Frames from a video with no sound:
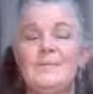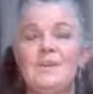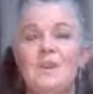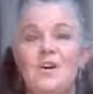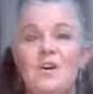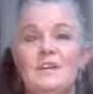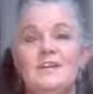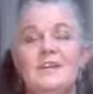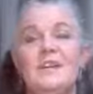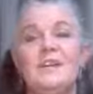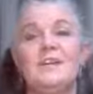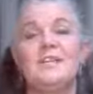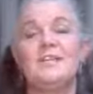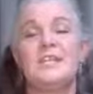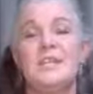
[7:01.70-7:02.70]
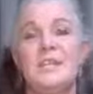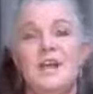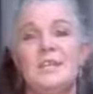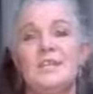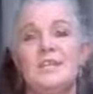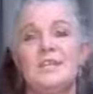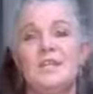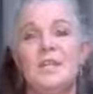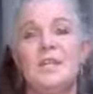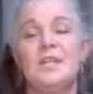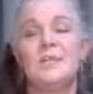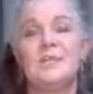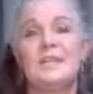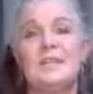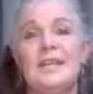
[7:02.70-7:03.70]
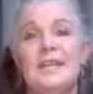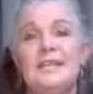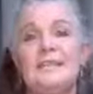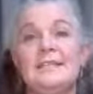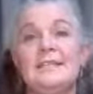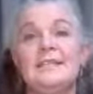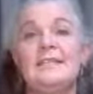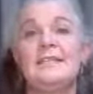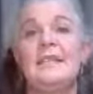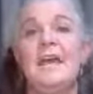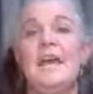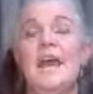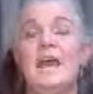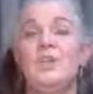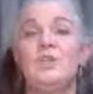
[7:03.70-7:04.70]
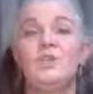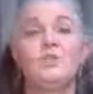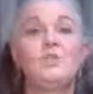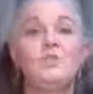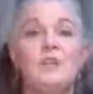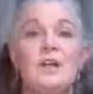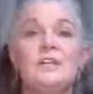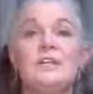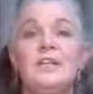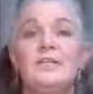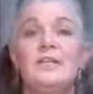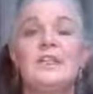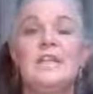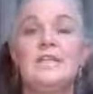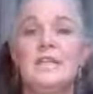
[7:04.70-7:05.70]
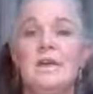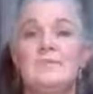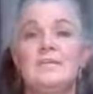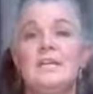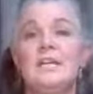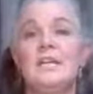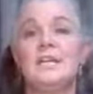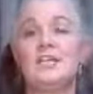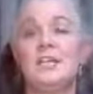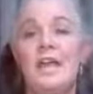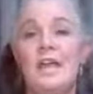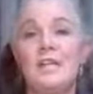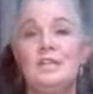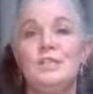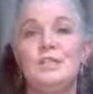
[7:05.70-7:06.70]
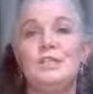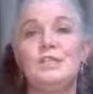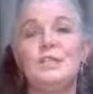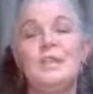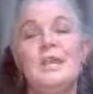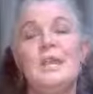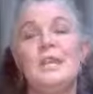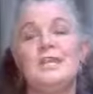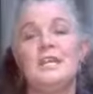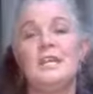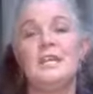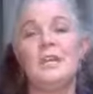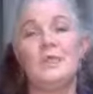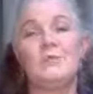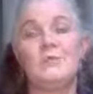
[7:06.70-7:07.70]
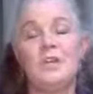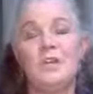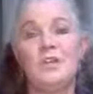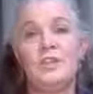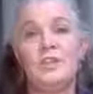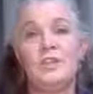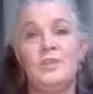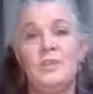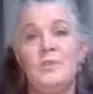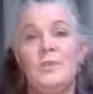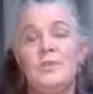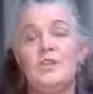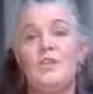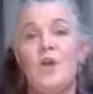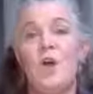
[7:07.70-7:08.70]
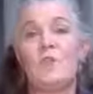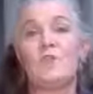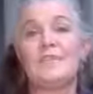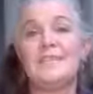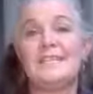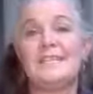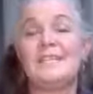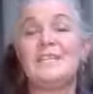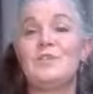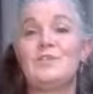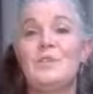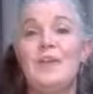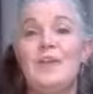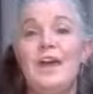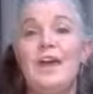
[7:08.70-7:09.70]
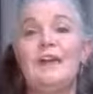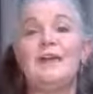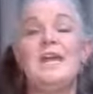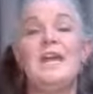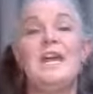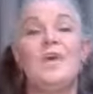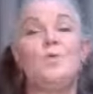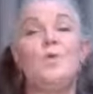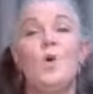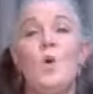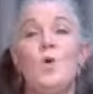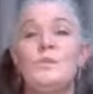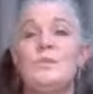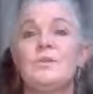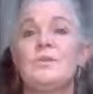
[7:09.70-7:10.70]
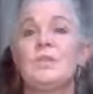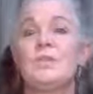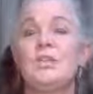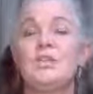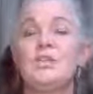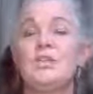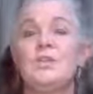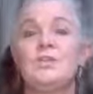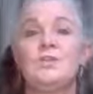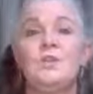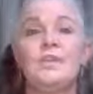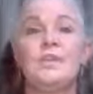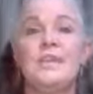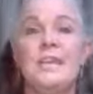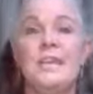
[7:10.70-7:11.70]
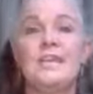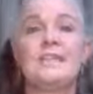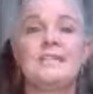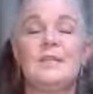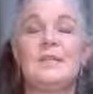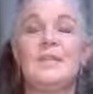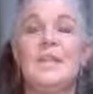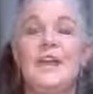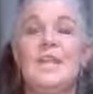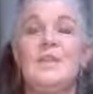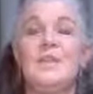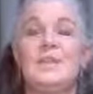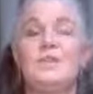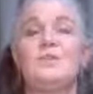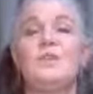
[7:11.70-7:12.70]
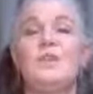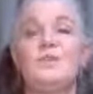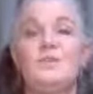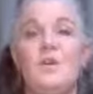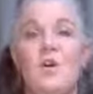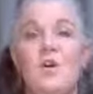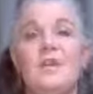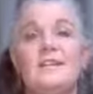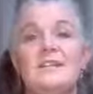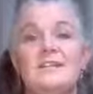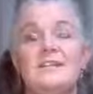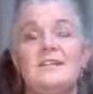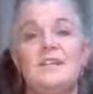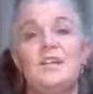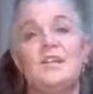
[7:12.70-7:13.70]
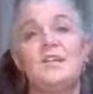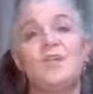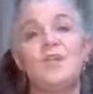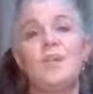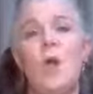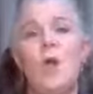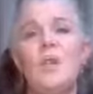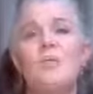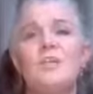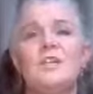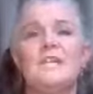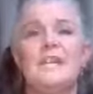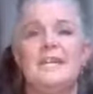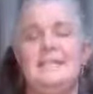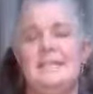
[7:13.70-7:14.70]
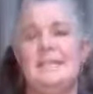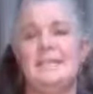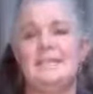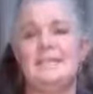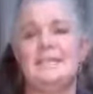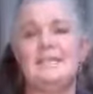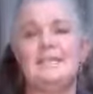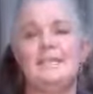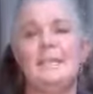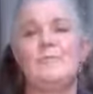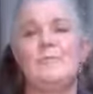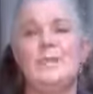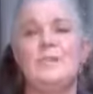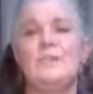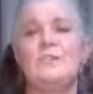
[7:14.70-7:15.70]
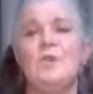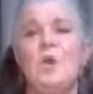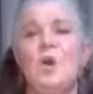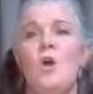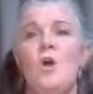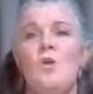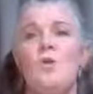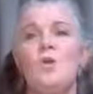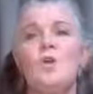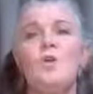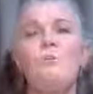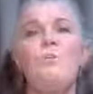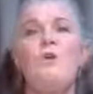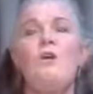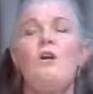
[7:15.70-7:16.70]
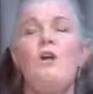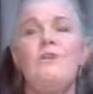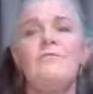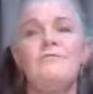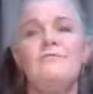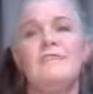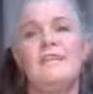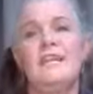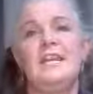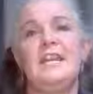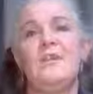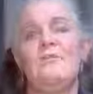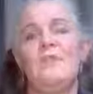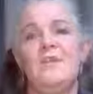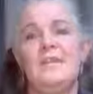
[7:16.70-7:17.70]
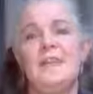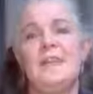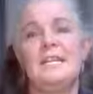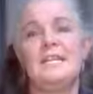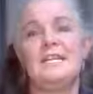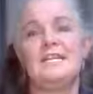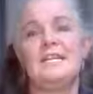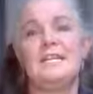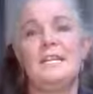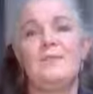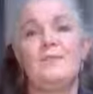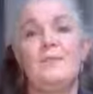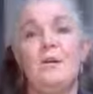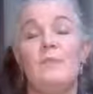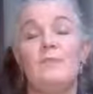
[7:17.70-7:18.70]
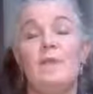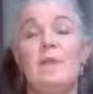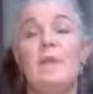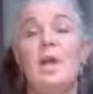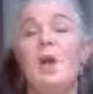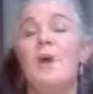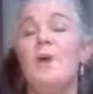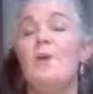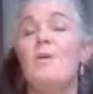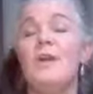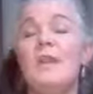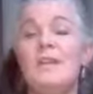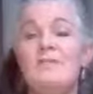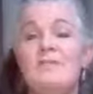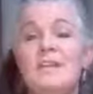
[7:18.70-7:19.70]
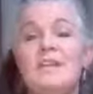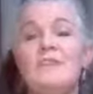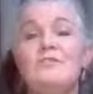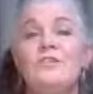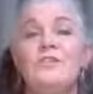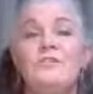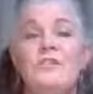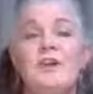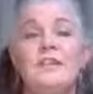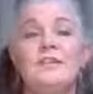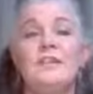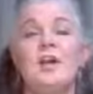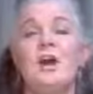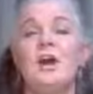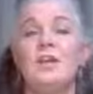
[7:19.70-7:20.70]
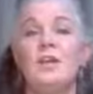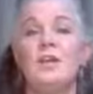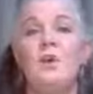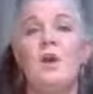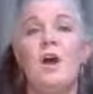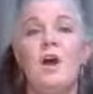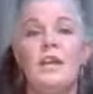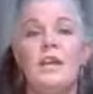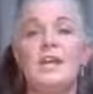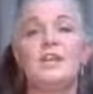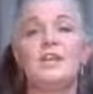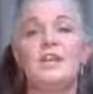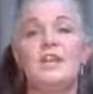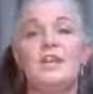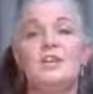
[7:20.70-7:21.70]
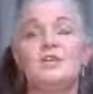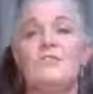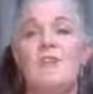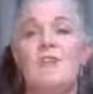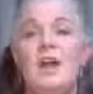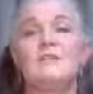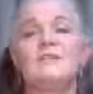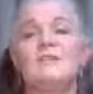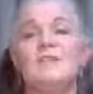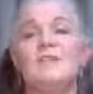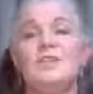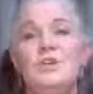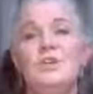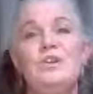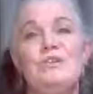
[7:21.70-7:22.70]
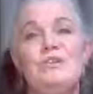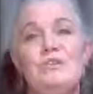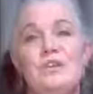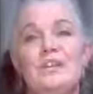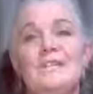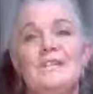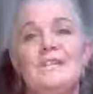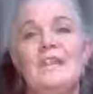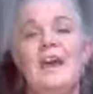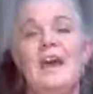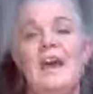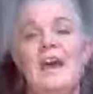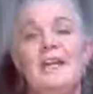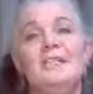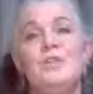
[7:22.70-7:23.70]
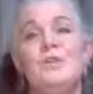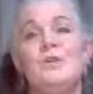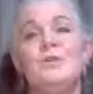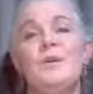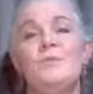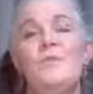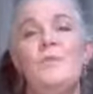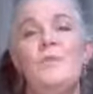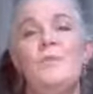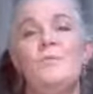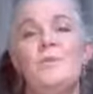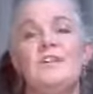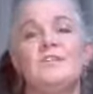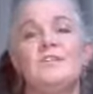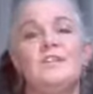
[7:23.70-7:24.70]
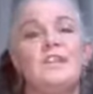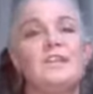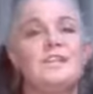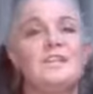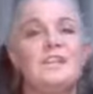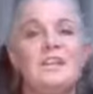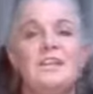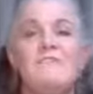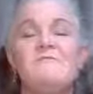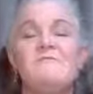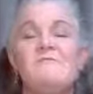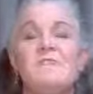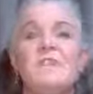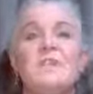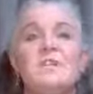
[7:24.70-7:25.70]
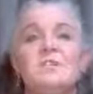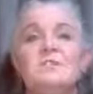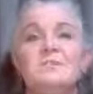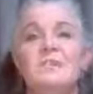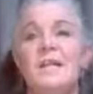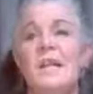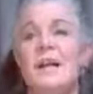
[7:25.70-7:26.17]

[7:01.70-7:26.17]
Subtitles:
a lot to the current circumstances and you're struggling with adapting and changing, then your Lepidolite will assist with that. It will also assist you with getting some of that intuitive guidance, so that you know what that next step is, or you're more confident in what that next step might be. Or even if you're finding I can trust universe a little bit more because I just can feel